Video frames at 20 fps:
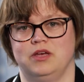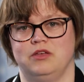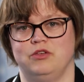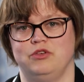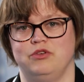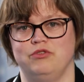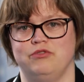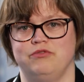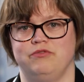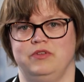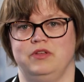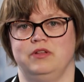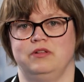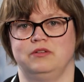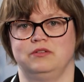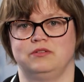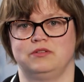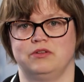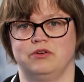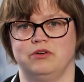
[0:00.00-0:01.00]
you feel
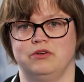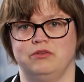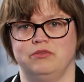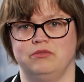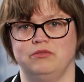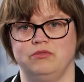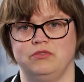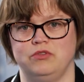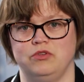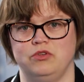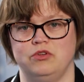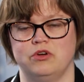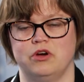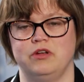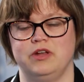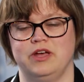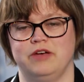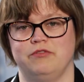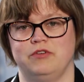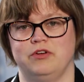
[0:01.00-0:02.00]
as though you
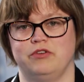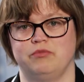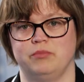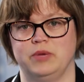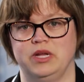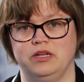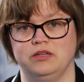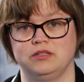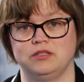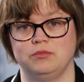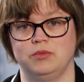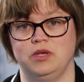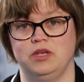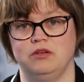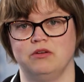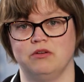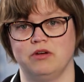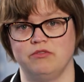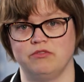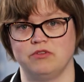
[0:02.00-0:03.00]
don't have enough money to meet
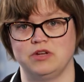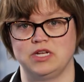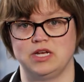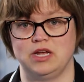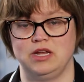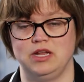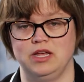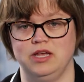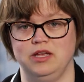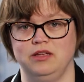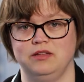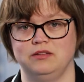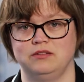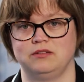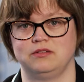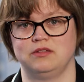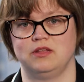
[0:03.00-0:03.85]
your everyday needs,